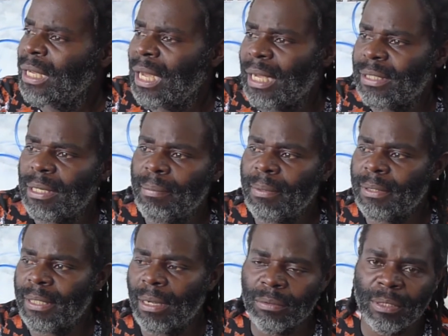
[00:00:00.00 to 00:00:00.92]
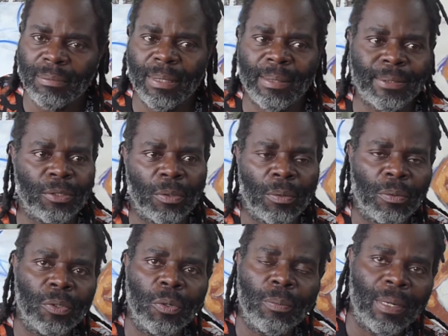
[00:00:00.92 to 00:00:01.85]
I sleep in town sometimes, no
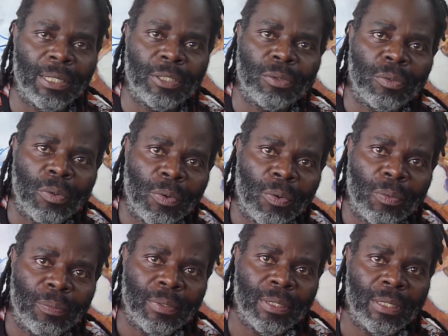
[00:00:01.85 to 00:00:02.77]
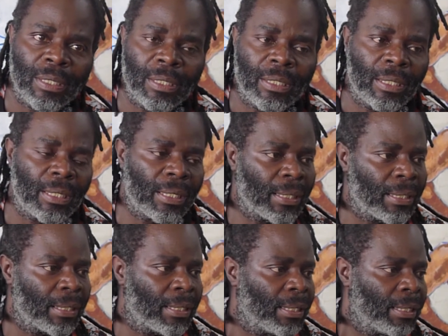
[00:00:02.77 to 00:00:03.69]
money to go home.